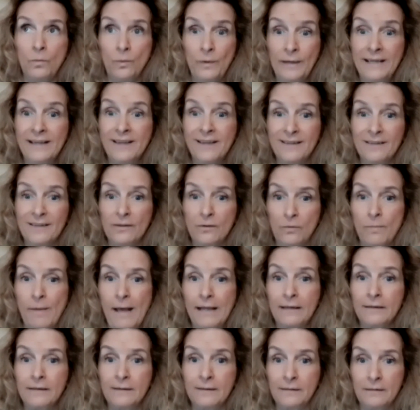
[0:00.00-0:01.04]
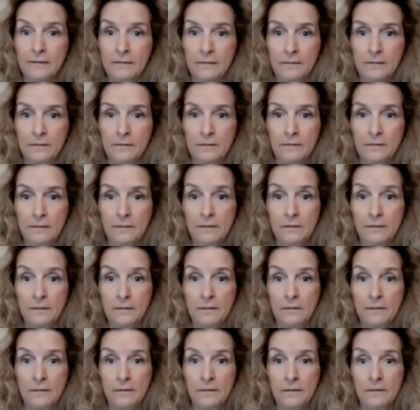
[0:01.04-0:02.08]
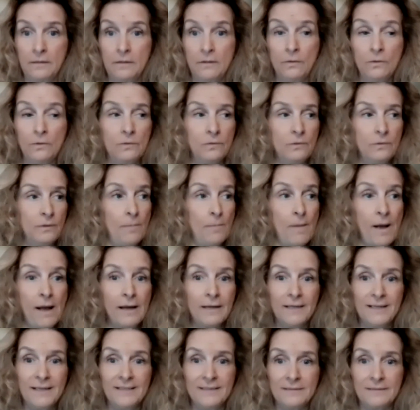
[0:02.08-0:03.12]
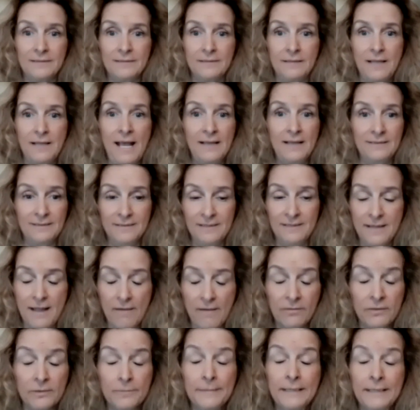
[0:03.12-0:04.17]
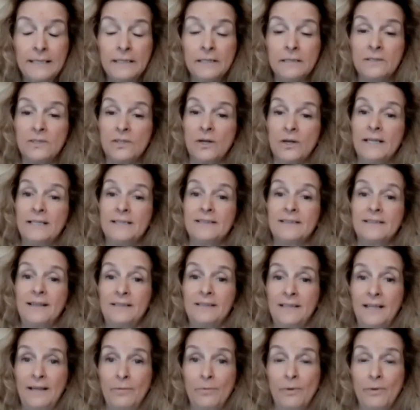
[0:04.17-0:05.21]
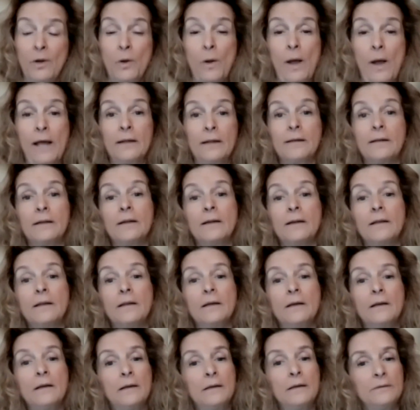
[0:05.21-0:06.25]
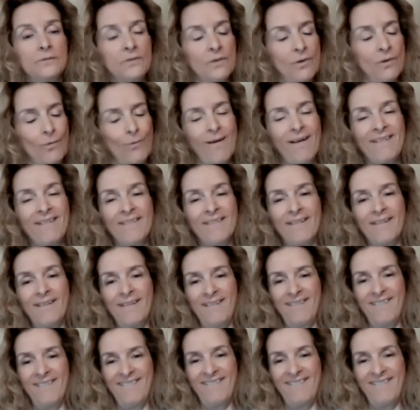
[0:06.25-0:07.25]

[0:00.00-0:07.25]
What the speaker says: We can do better. Who among us has never made a choice that they regret? No one.